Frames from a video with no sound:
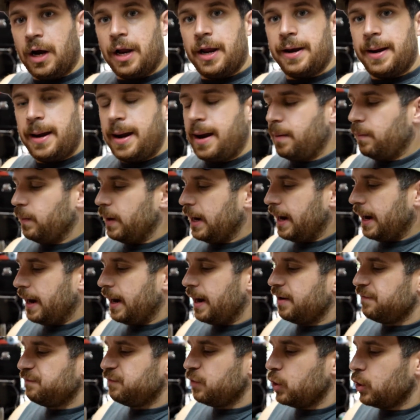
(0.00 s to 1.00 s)
that we
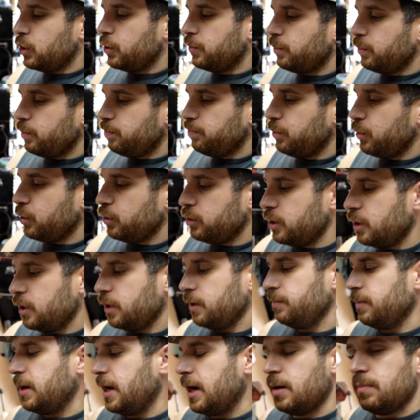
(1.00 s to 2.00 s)
had from putting
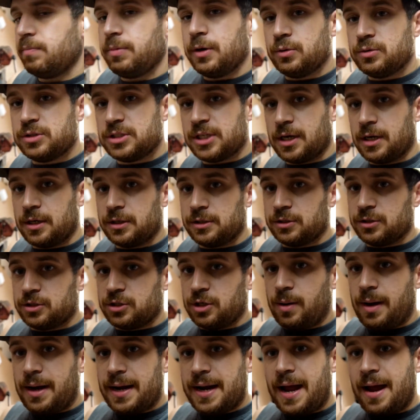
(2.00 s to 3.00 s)
them there boots on.
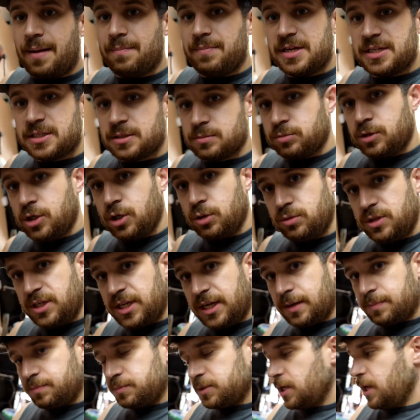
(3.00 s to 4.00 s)
So I got me some
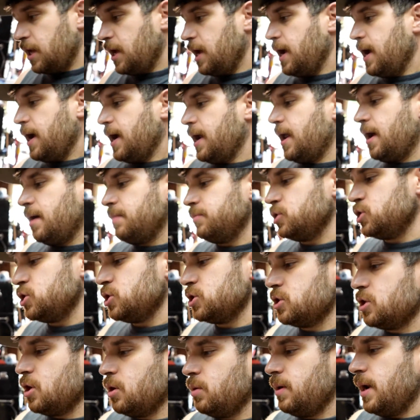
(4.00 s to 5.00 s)
Q-tips, and I'm going to
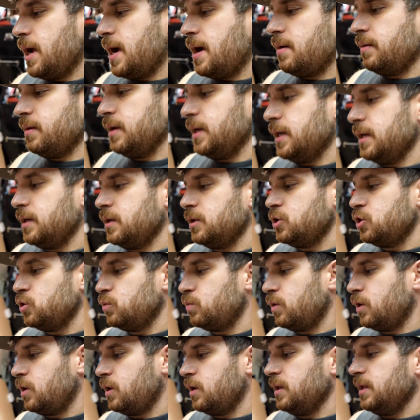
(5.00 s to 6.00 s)
just go down into
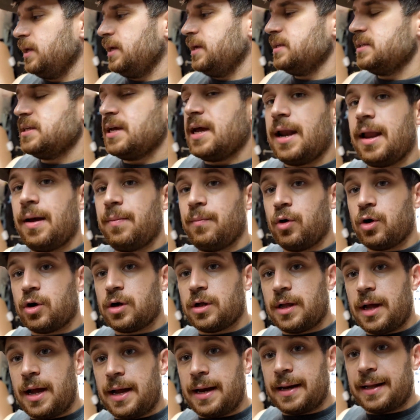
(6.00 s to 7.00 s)
one of these, and I'm going to
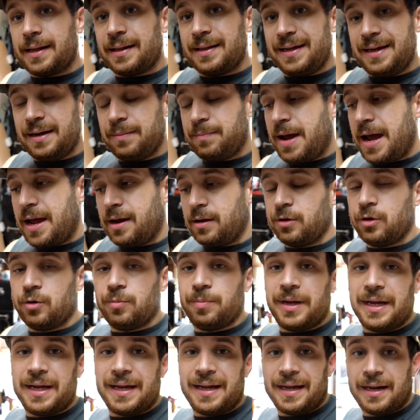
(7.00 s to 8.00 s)
kind of clean them out a little
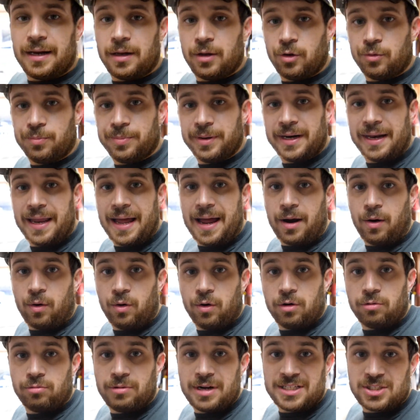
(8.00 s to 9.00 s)
bit, get a little bit of that
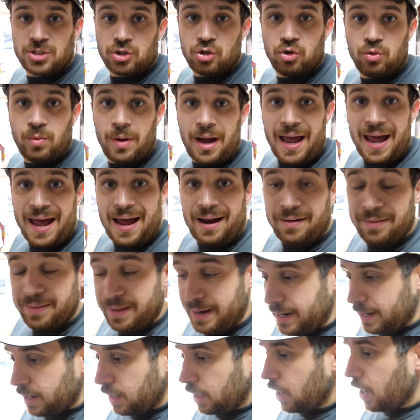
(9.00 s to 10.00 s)
oil residue out of
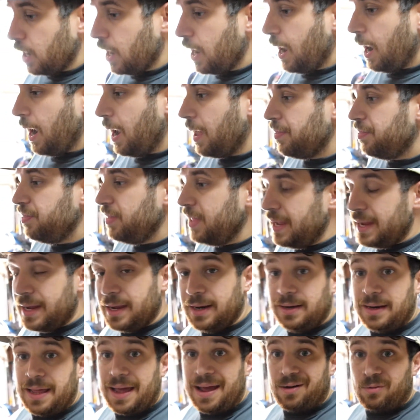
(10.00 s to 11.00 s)
there, and
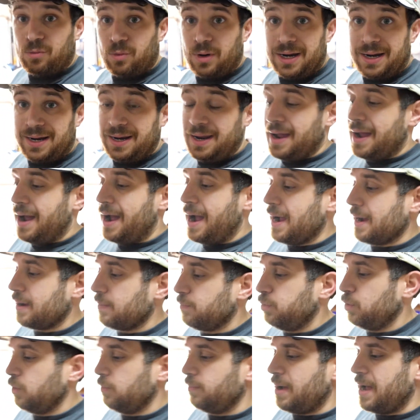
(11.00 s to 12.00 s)
then that way I can
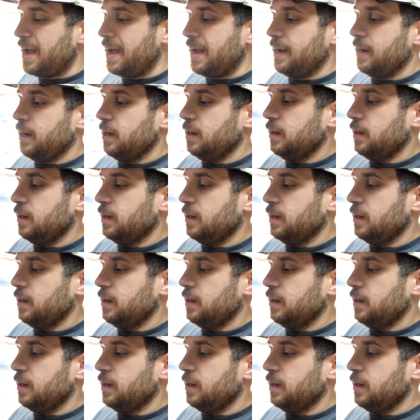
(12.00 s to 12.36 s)
put my